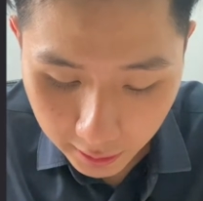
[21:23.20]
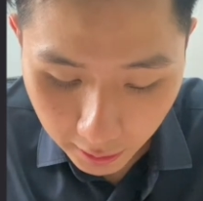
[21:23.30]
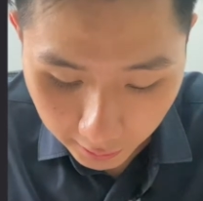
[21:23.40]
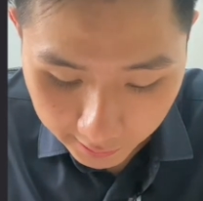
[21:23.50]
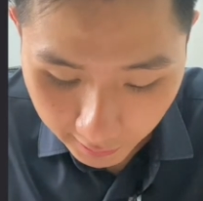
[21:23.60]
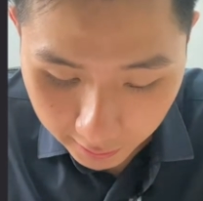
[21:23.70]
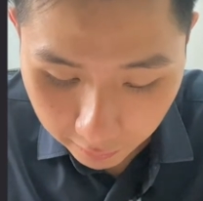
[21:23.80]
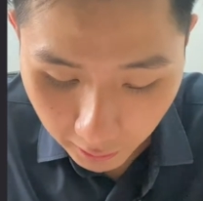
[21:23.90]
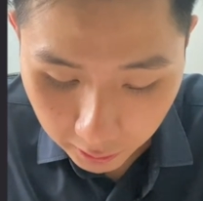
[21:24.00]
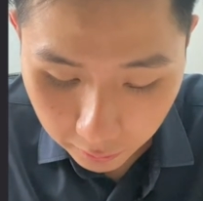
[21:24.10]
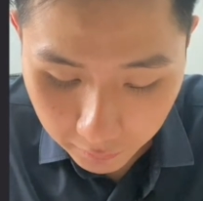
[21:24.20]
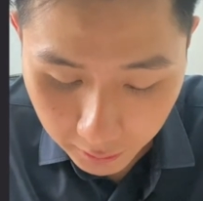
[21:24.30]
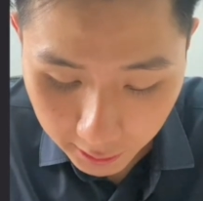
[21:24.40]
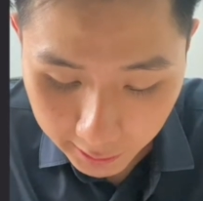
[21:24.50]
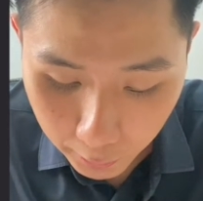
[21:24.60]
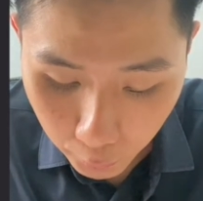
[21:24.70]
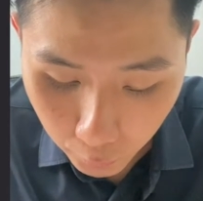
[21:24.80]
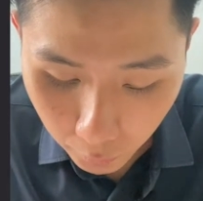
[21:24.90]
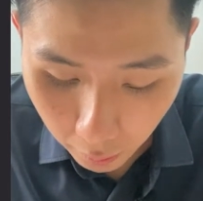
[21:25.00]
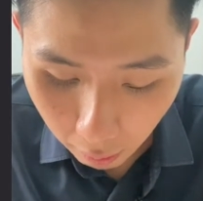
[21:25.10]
assign the value first to